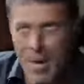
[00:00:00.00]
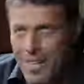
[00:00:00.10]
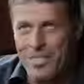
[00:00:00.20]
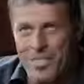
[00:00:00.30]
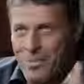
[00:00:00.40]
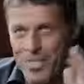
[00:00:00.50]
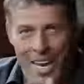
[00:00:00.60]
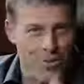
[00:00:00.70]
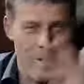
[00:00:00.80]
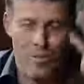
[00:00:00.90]
and some
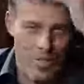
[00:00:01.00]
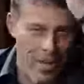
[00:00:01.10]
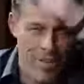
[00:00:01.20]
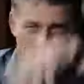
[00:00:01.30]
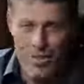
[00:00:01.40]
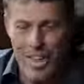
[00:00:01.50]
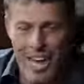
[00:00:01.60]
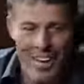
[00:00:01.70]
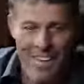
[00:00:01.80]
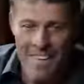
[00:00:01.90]
change, whatever was left after that.
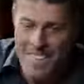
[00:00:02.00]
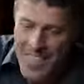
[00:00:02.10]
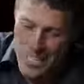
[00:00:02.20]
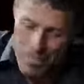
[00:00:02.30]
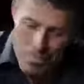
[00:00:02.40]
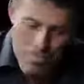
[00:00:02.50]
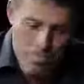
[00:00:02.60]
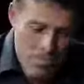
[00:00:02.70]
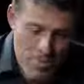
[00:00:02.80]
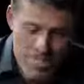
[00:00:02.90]
And I just
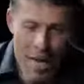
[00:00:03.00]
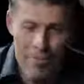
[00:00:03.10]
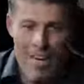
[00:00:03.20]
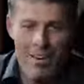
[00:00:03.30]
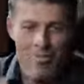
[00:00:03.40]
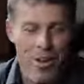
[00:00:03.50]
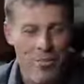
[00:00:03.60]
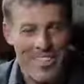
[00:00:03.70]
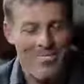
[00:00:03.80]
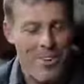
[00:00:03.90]
sat down in front of
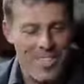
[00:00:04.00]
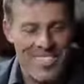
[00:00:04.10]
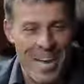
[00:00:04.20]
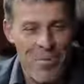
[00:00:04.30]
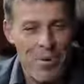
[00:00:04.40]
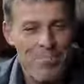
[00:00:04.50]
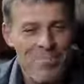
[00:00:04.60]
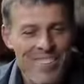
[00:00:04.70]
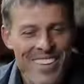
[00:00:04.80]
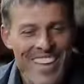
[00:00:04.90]
him in front of the table.
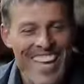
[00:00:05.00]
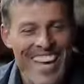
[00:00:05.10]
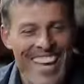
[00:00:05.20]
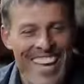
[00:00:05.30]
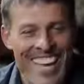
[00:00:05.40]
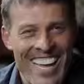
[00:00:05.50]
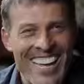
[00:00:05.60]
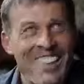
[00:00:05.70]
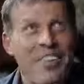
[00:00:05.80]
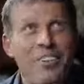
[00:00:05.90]
And he
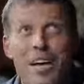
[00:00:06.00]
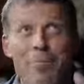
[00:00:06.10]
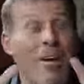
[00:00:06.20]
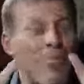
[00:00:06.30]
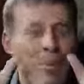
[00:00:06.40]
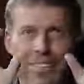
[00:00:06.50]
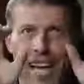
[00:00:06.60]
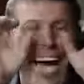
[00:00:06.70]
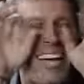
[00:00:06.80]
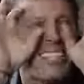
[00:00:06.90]
looked up at me. His
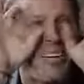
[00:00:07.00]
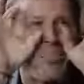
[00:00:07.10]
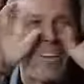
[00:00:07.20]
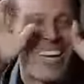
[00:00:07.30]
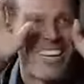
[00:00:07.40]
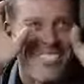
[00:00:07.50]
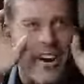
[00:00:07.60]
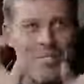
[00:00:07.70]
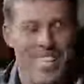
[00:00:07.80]
eyes got big as garbage can